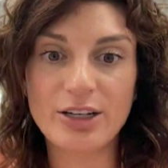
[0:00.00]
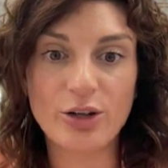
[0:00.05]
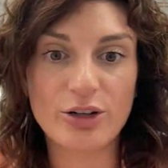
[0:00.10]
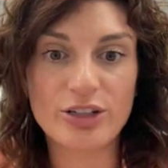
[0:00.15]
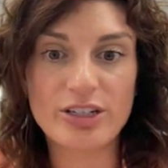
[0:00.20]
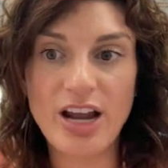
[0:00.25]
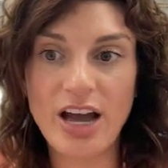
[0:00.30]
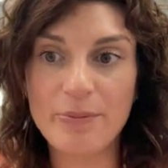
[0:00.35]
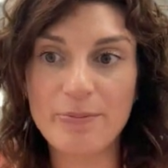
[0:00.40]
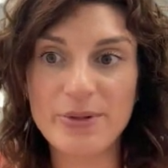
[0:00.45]

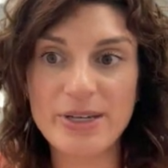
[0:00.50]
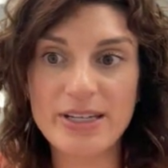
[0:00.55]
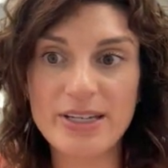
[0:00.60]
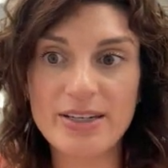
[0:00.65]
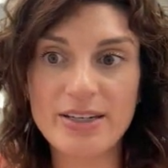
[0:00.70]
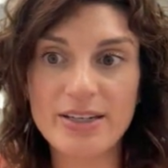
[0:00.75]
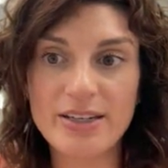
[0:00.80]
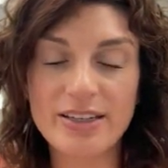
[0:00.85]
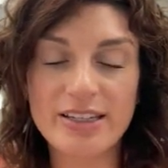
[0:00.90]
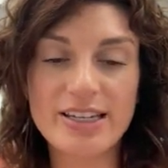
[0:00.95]
it'll not
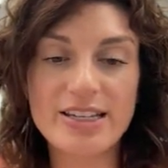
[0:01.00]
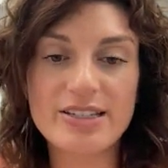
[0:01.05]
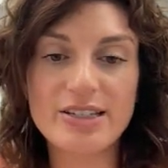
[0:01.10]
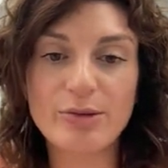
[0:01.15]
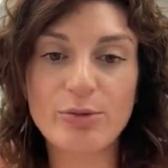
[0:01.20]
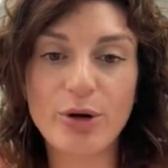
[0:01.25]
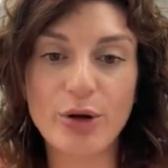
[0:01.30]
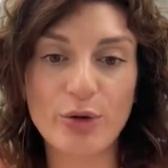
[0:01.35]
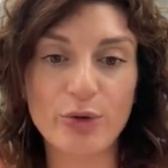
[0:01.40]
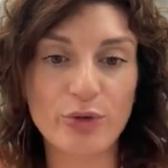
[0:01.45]
be an
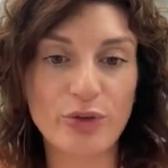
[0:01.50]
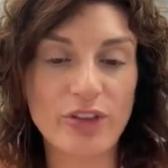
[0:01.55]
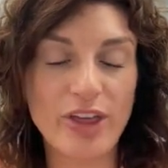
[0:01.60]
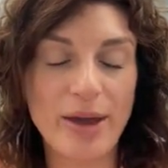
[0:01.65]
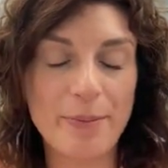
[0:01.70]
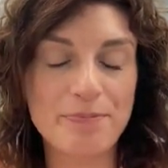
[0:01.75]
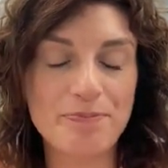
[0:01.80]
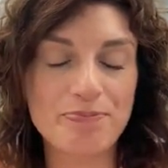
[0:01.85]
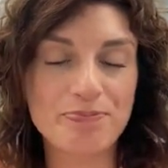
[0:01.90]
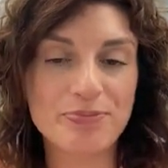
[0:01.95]
easy road for
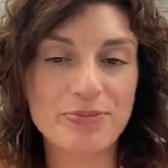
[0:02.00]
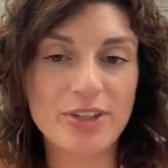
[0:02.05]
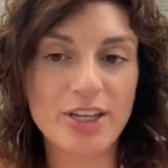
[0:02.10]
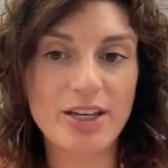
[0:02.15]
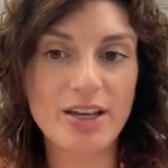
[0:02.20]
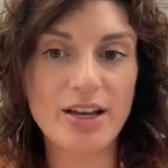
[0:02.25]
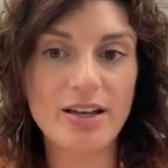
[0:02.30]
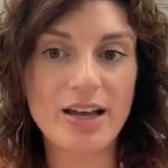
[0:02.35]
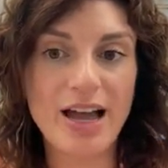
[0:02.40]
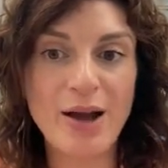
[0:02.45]
them.
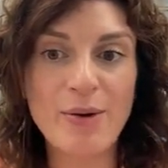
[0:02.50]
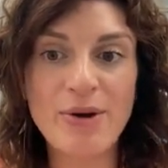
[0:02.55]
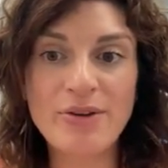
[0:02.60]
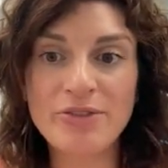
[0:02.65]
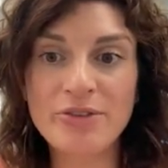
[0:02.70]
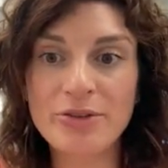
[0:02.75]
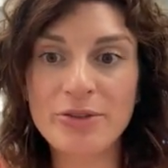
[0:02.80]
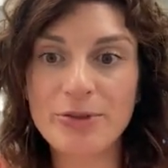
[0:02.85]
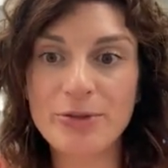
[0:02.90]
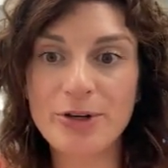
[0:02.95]

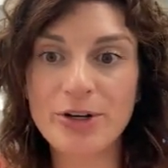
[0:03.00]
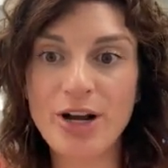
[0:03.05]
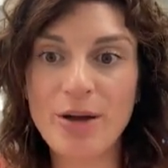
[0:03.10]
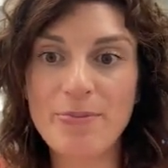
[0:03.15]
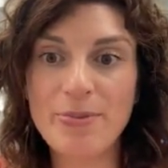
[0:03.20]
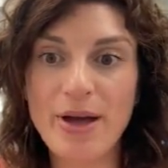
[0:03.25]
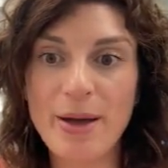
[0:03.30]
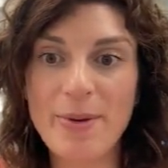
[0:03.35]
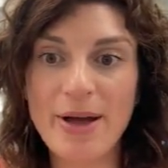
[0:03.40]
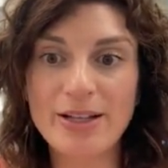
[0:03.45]
However, they're
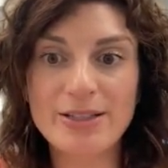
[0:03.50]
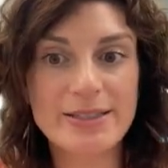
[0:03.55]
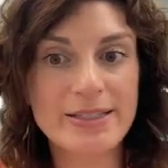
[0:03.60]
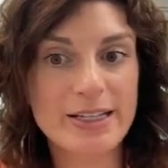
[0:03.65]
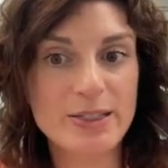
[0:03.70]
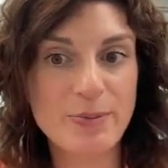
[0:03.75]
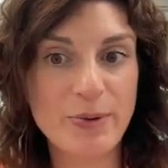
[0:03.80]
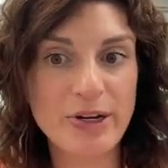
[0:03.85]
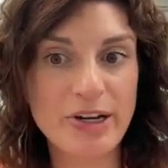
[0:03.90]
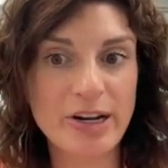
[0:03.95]
up about
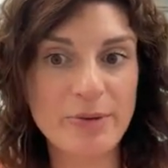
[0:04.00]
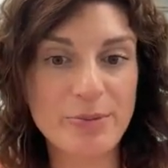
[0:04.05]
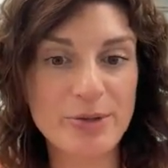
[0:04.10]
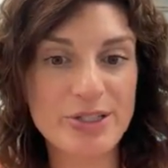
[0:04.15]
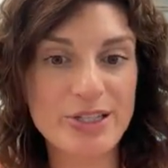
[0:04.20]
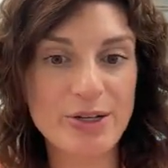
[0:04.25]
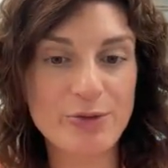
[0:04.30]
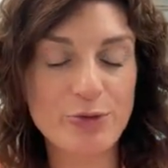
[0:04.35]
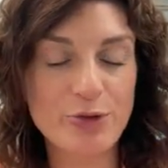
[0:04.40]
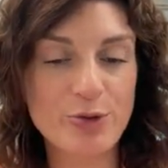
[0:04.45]

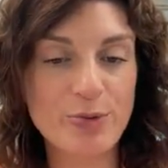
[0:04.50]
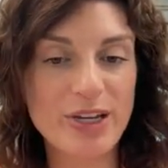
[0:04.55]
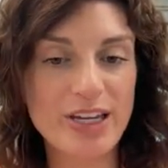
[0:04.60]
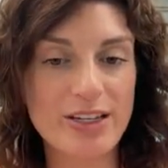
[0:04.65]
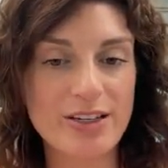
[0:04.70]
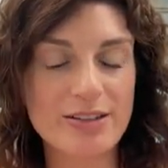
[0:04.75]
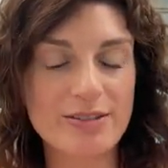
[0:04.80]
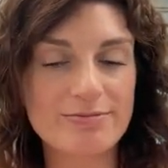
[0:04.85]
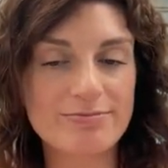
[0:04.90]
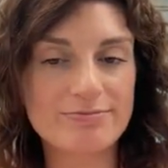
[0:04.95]
6.9% for the
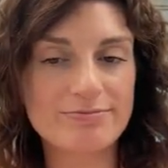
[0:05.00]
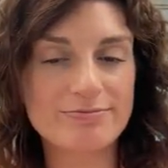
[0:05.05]
week.